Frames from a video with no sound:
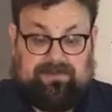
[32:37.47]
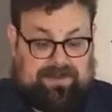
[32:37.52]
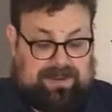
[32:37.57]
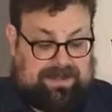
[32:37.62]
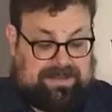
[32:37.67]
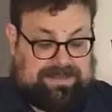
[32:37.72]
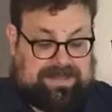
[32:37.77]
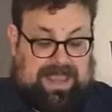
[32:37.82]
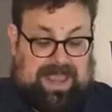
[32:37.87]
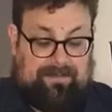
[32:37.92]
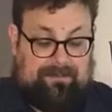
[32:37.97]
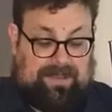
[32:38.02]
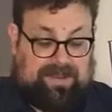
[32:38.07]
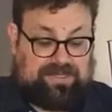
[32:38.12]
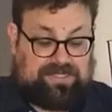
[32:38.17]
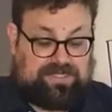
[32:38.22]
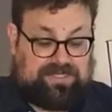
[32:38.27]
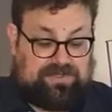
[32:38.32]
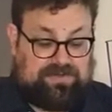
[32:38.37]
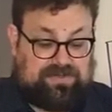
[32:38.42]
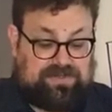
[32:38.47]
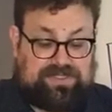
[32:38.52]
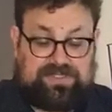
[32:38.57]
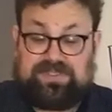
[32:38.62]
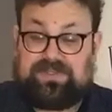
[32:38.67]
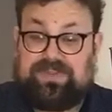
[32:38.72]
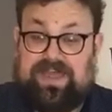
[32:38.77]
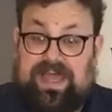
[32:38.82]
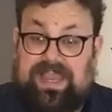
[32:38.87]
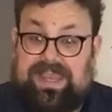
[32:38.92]
how to tie my shoes
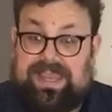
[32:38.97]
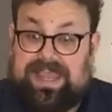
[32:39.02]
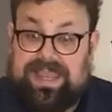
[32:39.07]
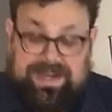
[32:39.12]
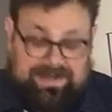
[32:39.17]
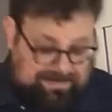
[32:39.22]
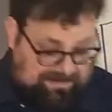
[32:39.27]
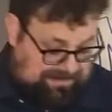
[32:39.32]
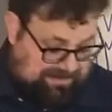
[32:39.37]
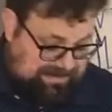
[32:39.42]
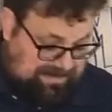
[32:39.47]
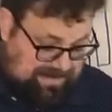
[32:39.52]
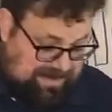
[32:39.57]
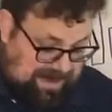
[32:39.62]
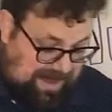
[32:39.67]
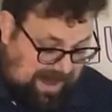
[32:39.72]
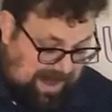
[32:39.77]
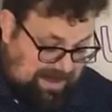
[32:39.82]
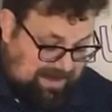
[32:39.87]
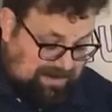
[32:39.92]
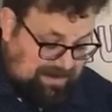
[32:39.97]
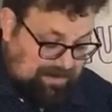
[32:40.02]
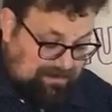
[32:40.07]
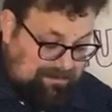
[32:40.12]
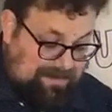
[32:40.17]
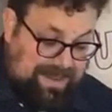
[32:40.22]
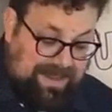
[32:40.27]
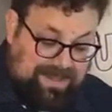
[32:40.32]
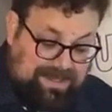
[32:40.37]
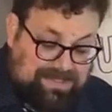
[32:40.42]
so that later I could
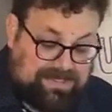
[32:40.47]
make a